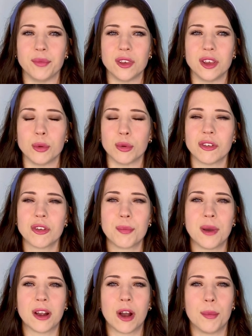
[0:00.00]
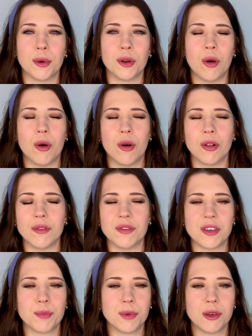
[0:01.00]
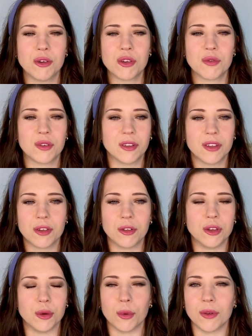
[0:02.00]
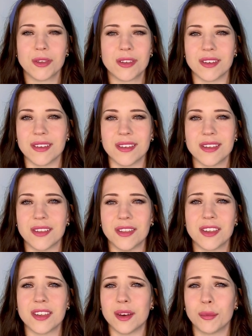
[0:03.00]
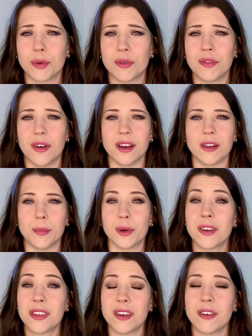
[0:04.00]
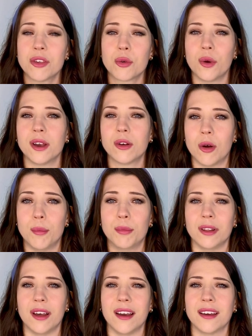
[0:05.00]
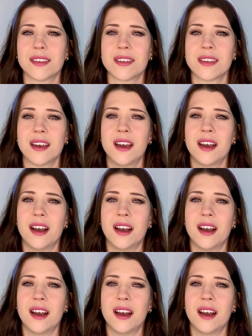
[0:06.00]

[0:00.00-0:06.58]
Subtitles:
you will just pick up on all of these beautiful little nuances in the scent profile because it is quite complex.